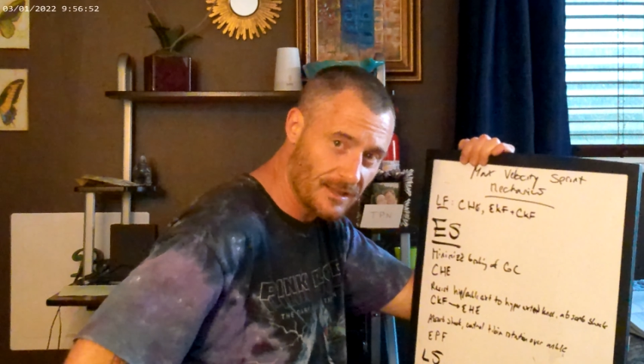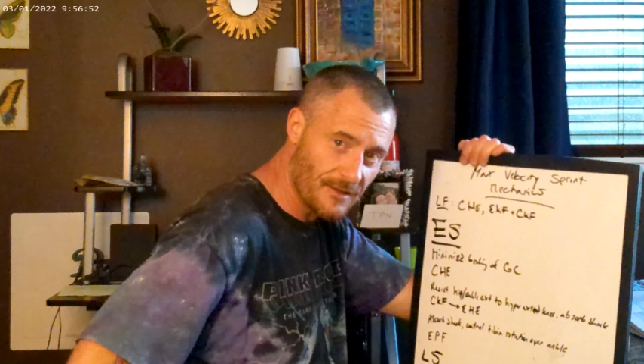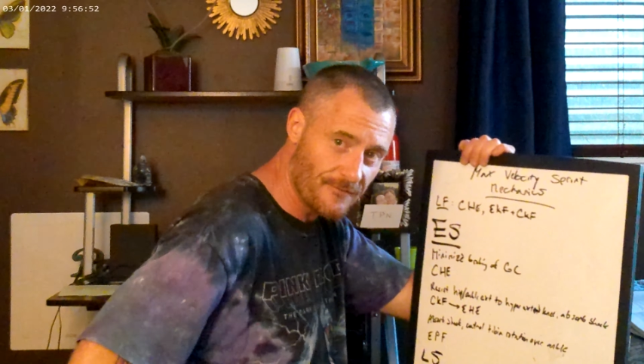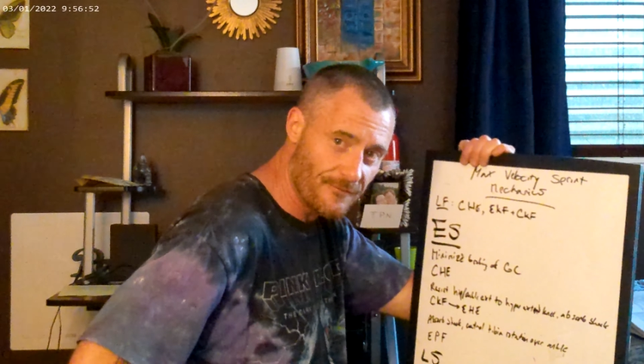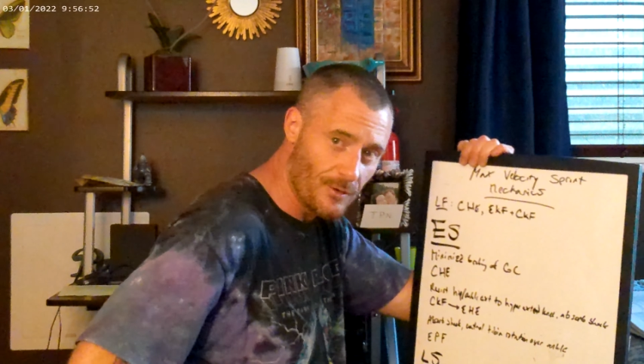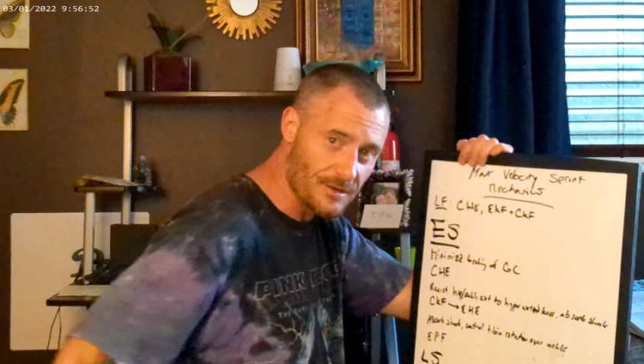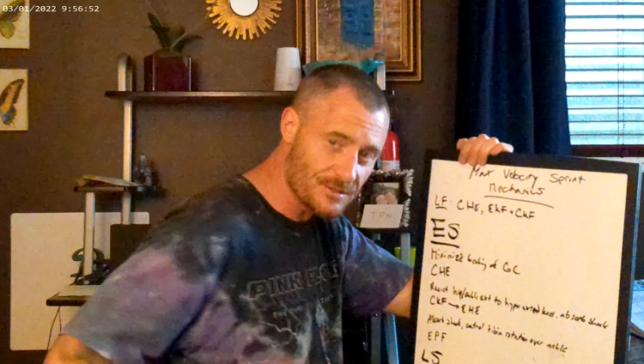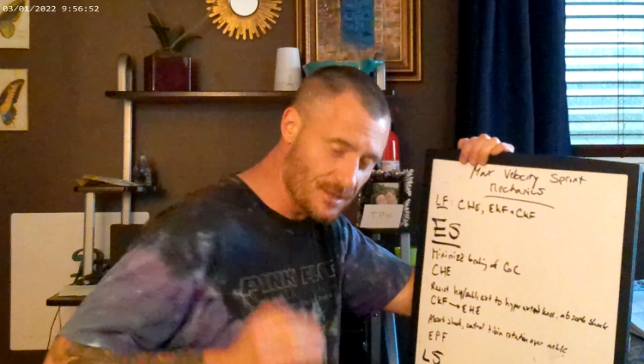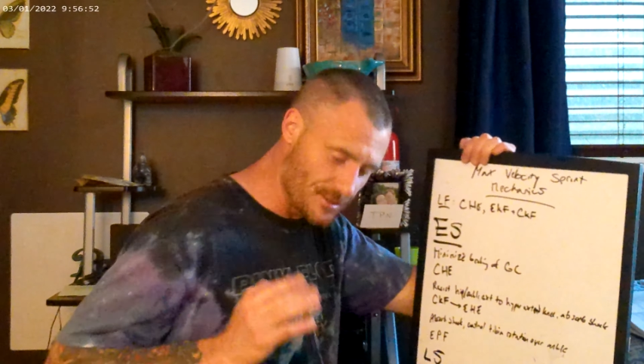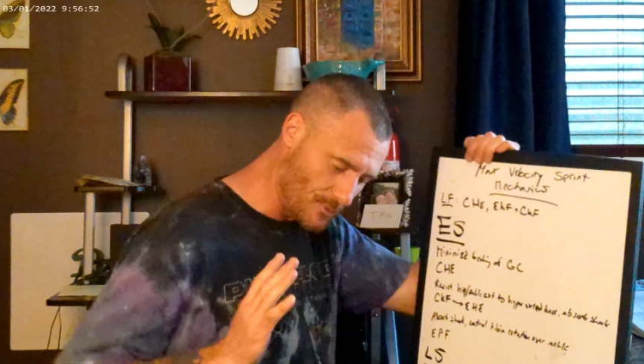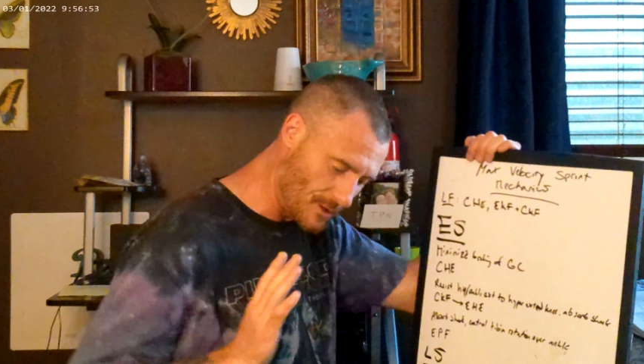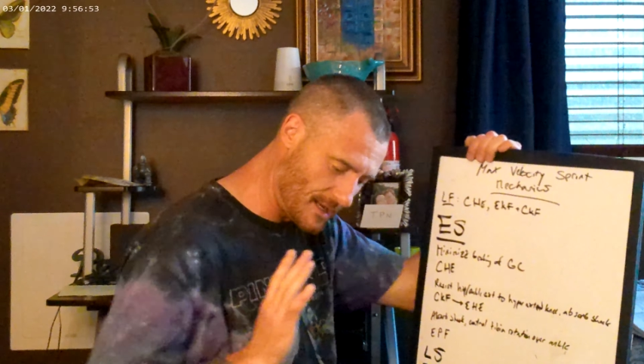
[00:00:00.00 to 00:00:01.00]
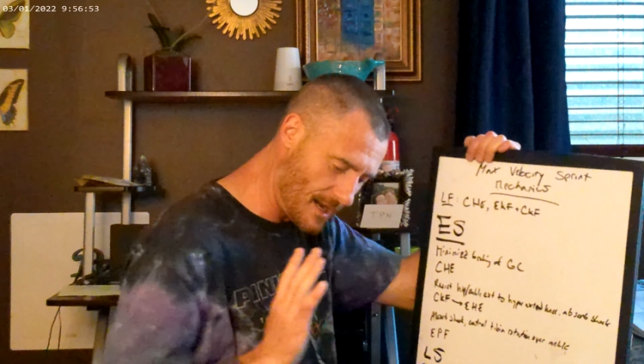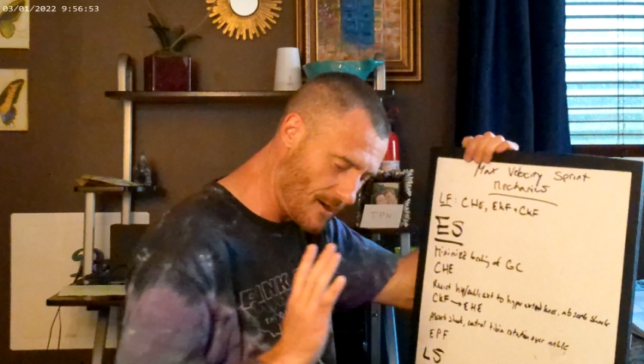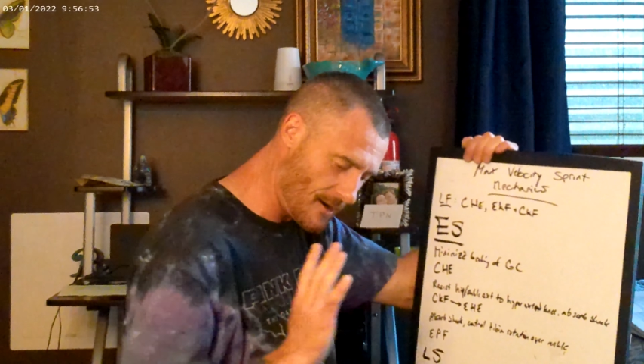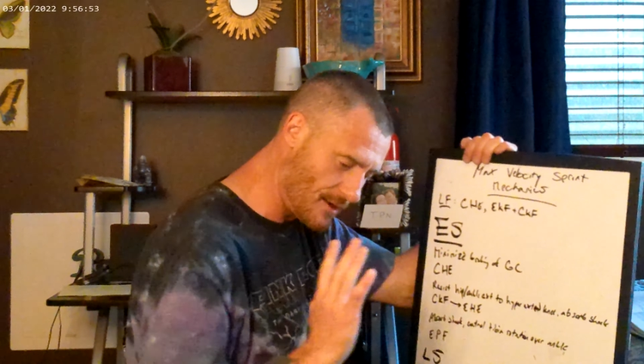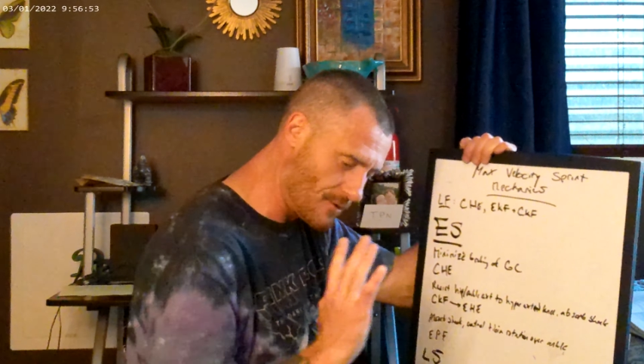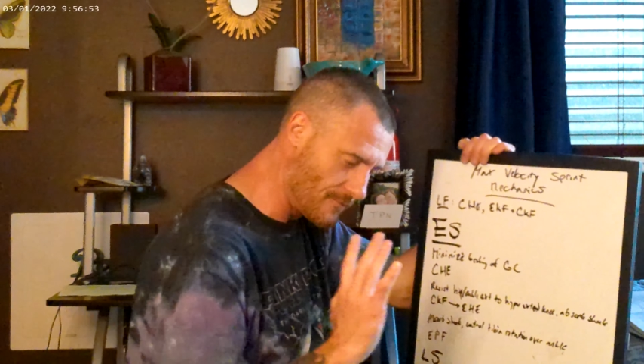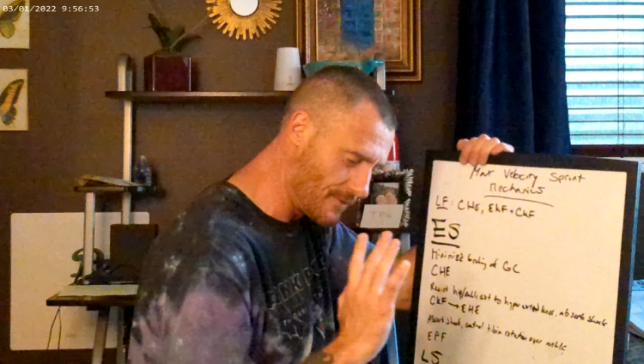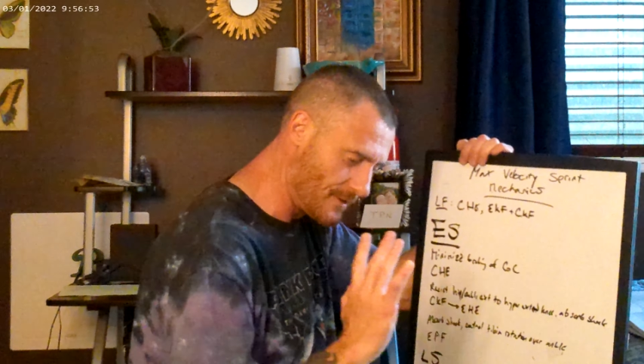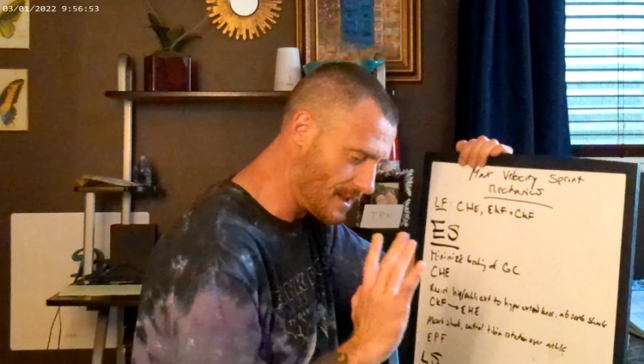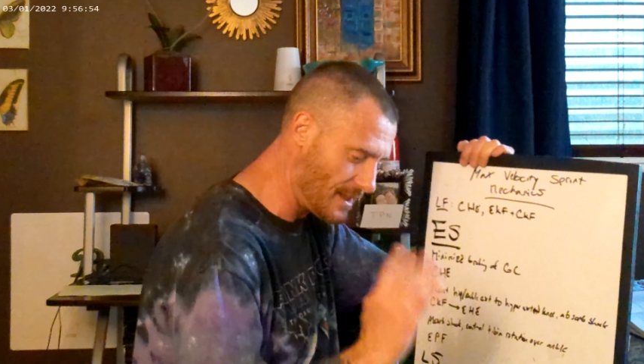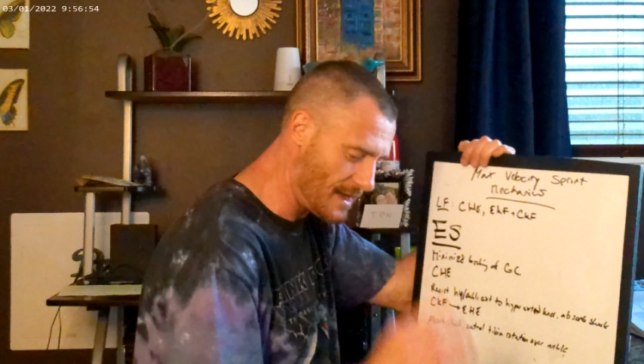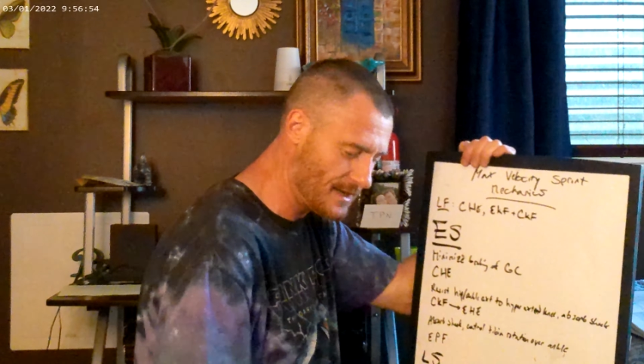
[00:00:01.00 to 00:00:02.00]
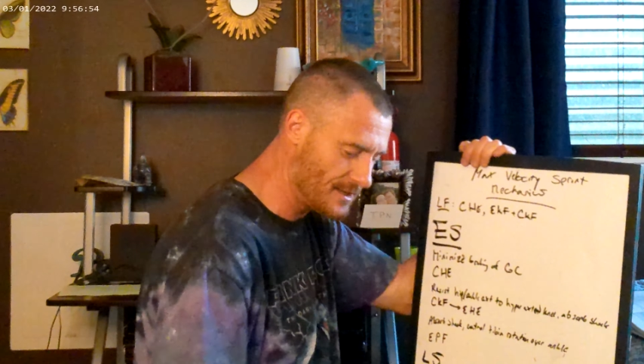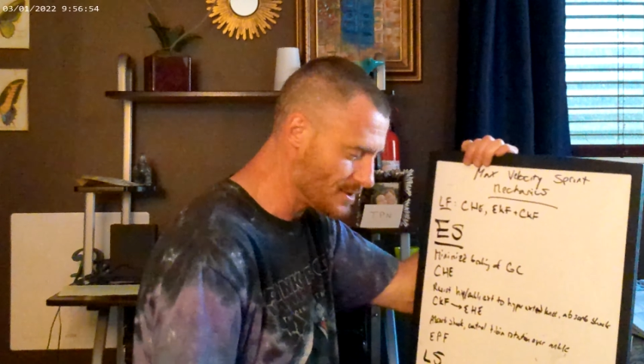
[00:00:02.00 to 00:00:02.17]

that force because we're carrying over that leg.